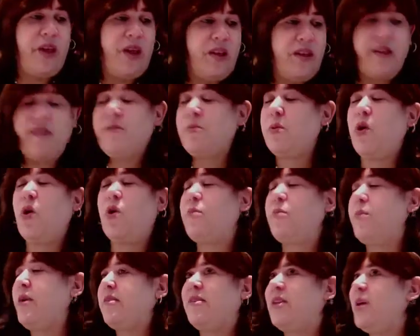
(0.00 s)
things were
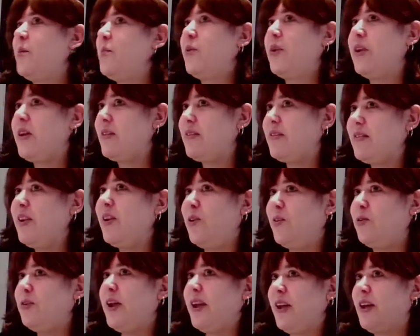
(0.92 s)
owned by celebrities,
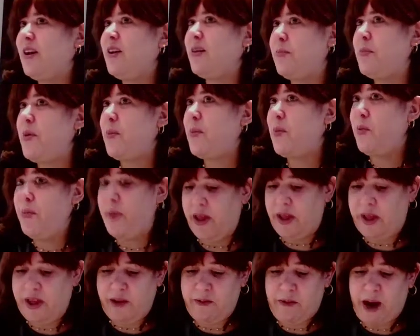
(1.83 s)
like
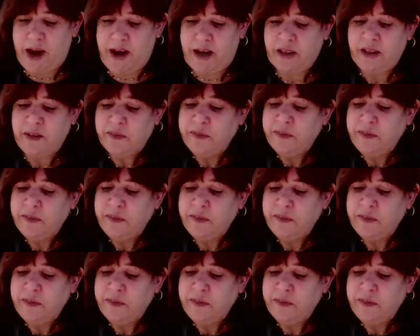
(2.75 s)
memorabilia, right?